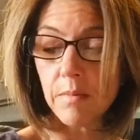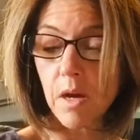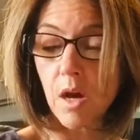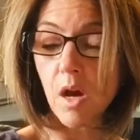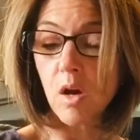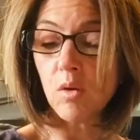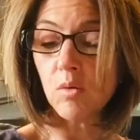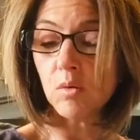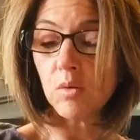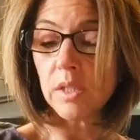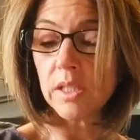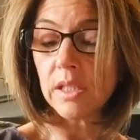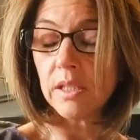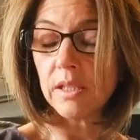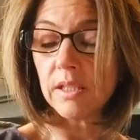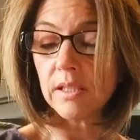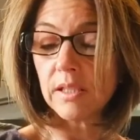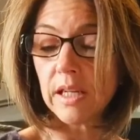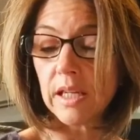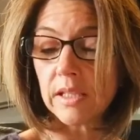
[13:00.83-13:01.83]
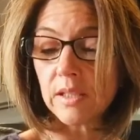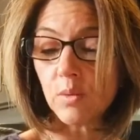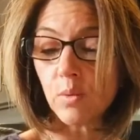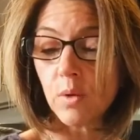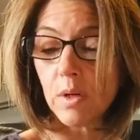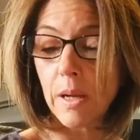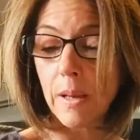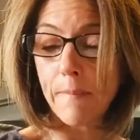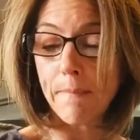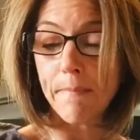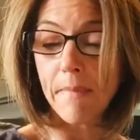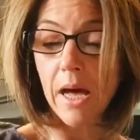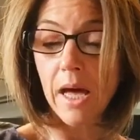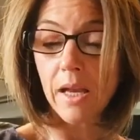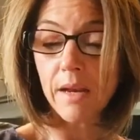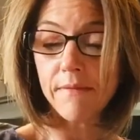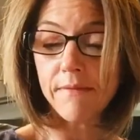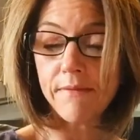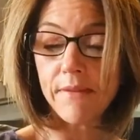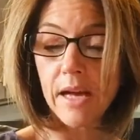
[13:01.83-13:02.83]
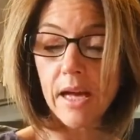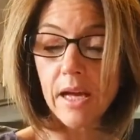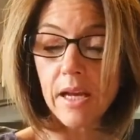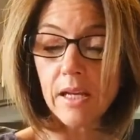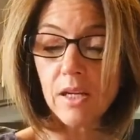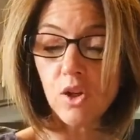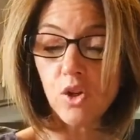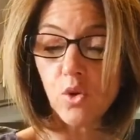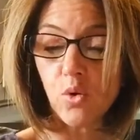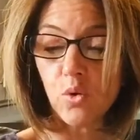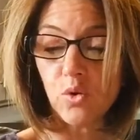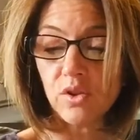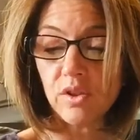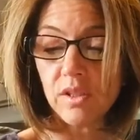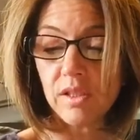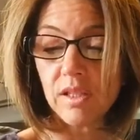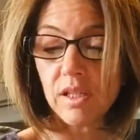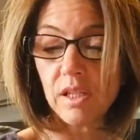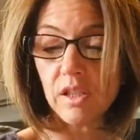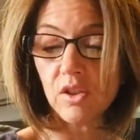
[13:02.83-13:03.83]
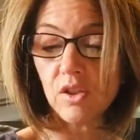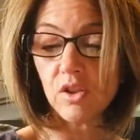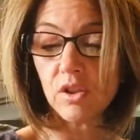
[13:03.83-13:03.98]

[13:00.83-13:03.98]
Oh, look at this next one, modified cornstarch.